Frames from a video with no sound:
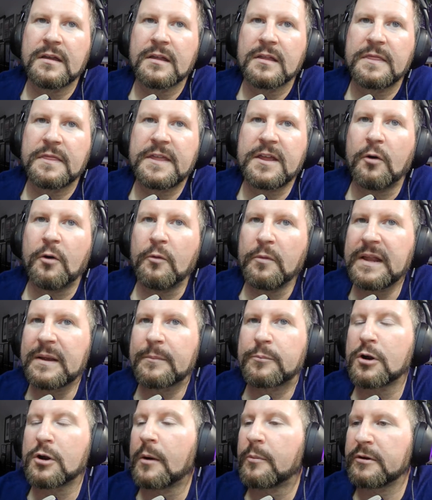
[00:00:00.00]
The only
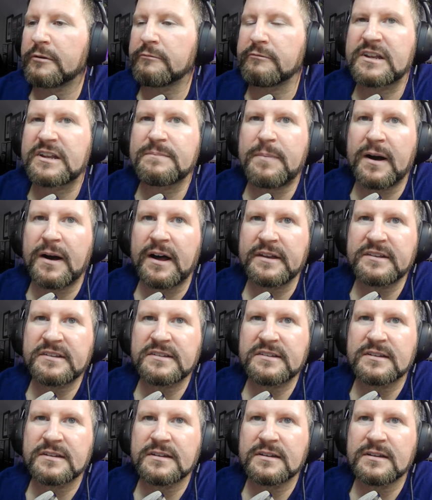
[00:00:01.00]
appropriate response
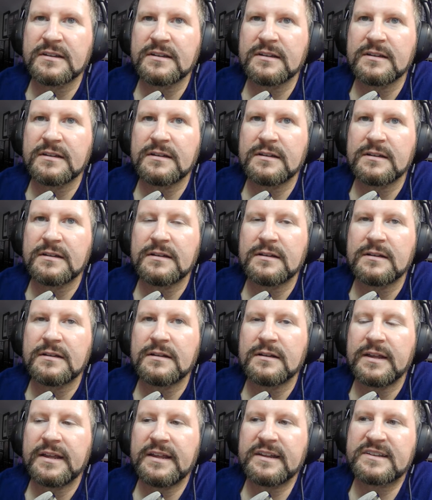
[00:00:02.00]

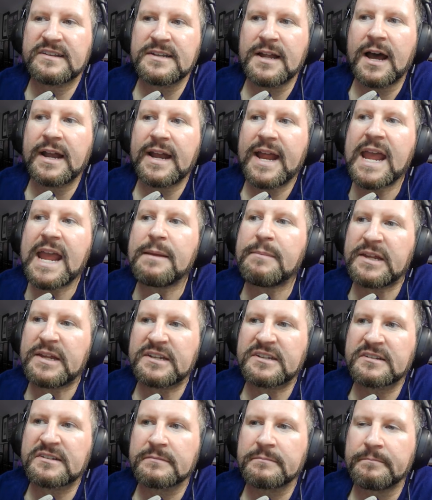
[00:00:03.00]
is not
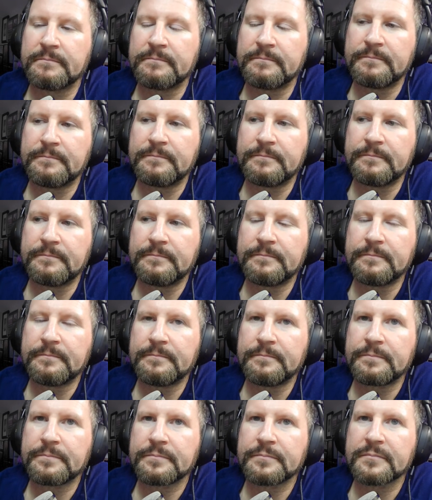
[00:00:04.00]
Amy's.
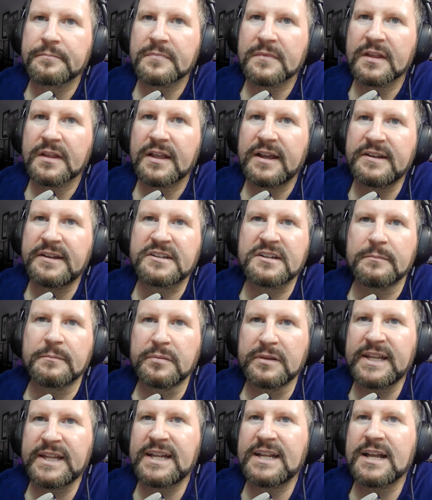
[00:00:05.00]
It is
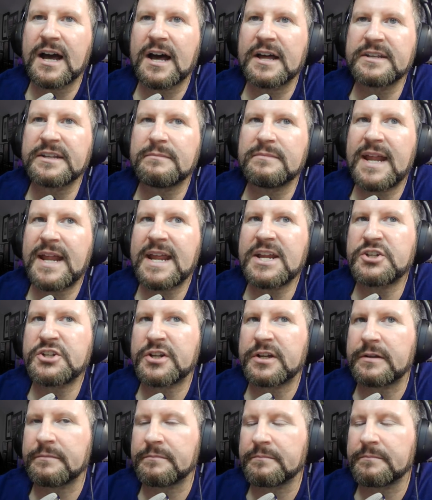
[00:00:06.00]
complete condemnation.